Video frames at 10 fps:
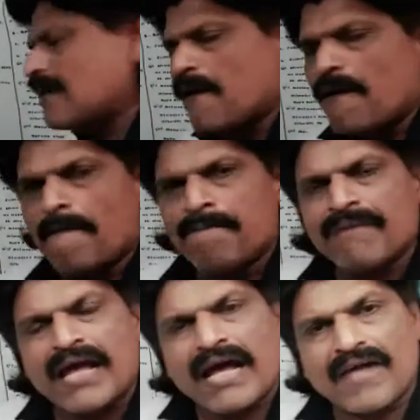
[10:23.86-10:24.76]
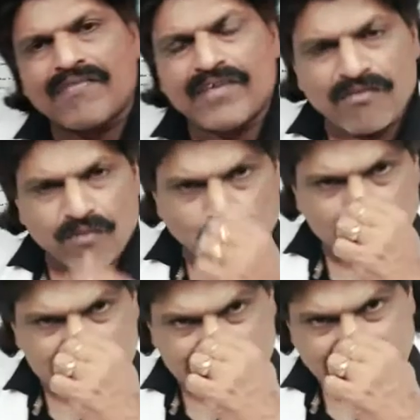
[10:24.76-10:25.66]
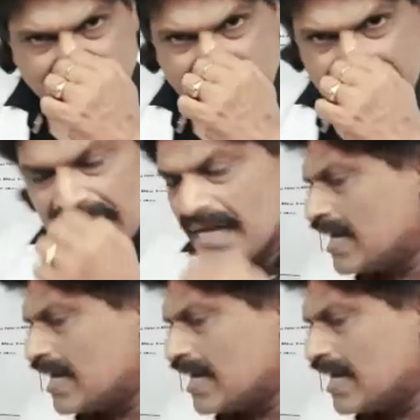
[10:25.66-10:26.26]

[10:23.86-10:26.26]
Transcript: canal and therefore we see an